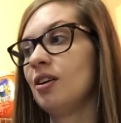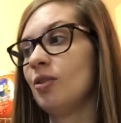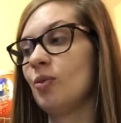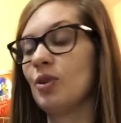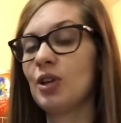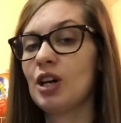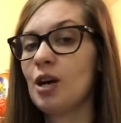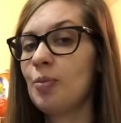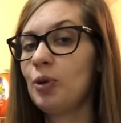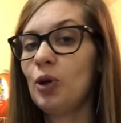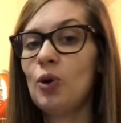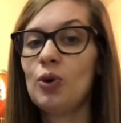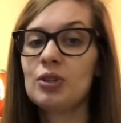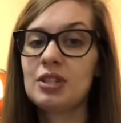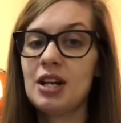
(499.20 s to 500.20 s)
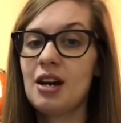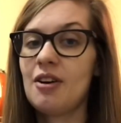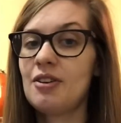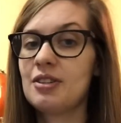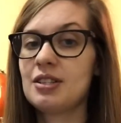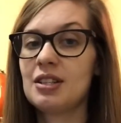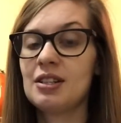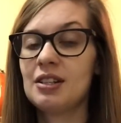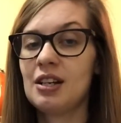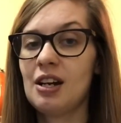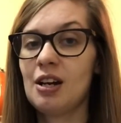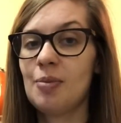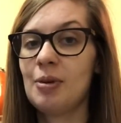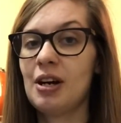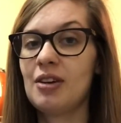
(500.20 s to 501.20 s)
with a couple of old towels I didn't
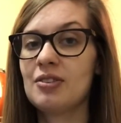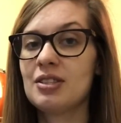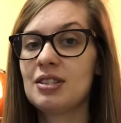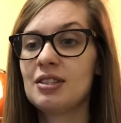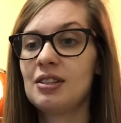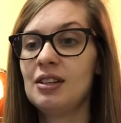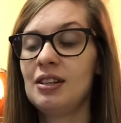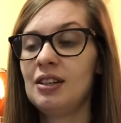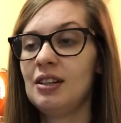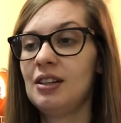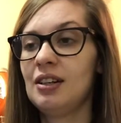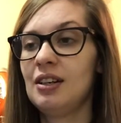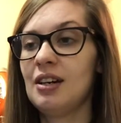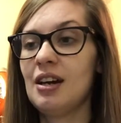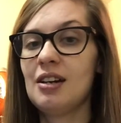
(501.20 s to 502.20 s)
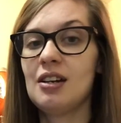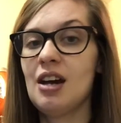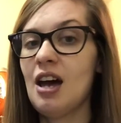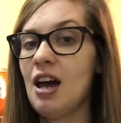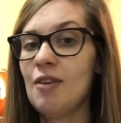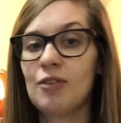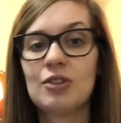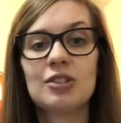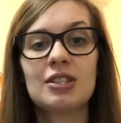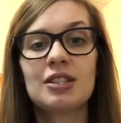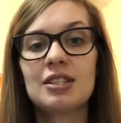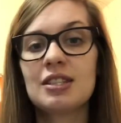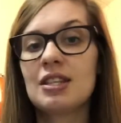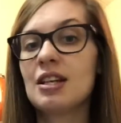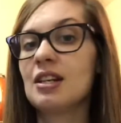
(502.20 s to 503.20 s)
care about, and ever
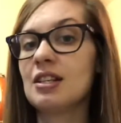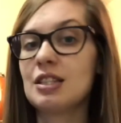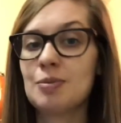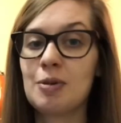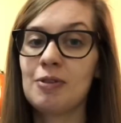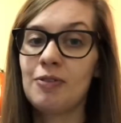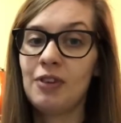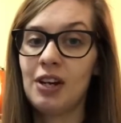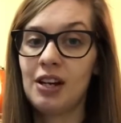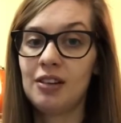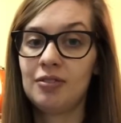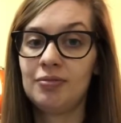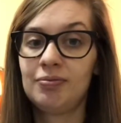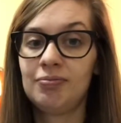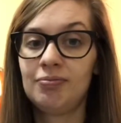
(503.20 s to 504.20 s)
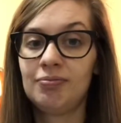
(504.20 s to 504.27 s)
since then it's been fine.